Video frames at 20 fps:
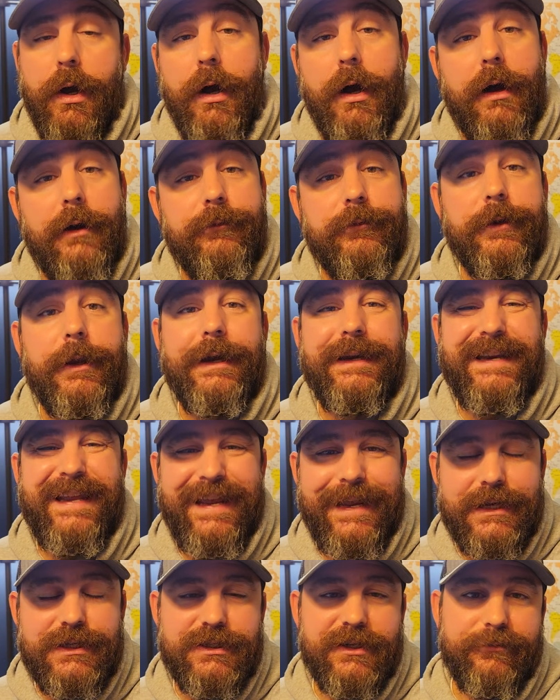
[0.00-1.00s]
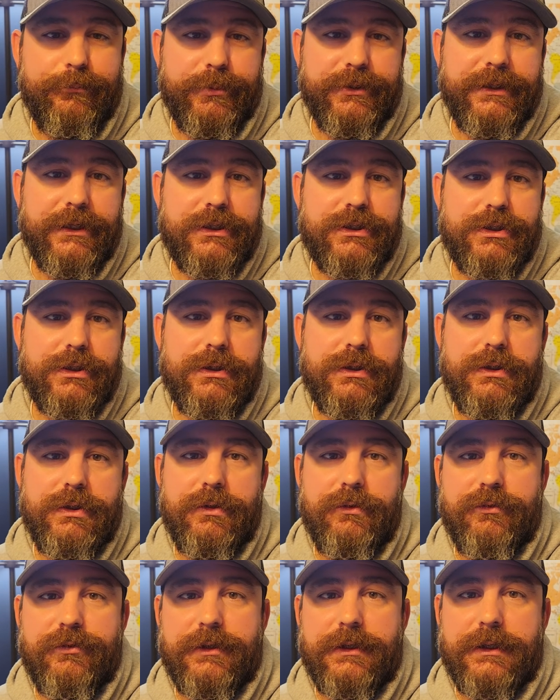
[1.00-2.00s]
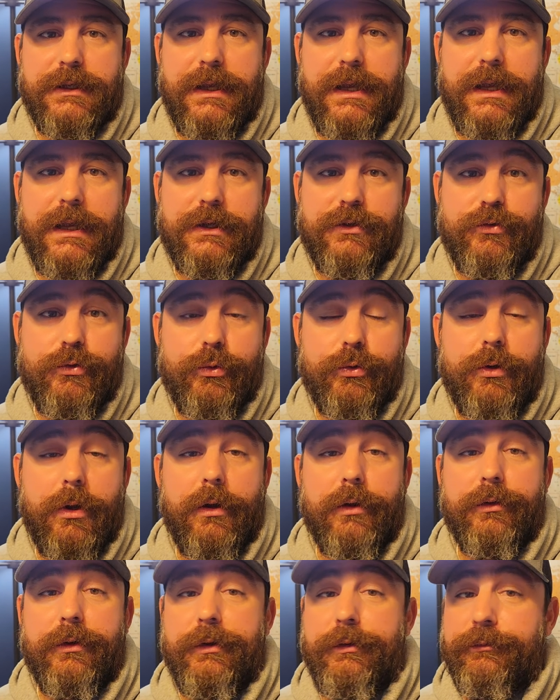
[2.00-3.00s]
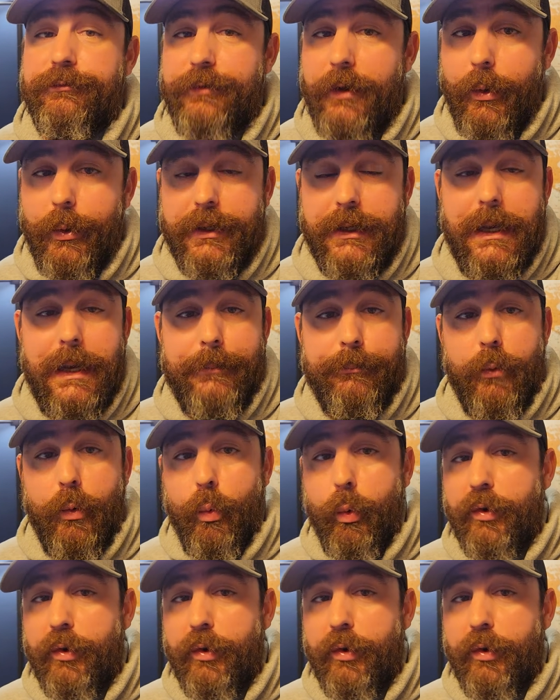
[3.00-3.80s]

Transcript: offline HF prediction using a tool called VOACAP.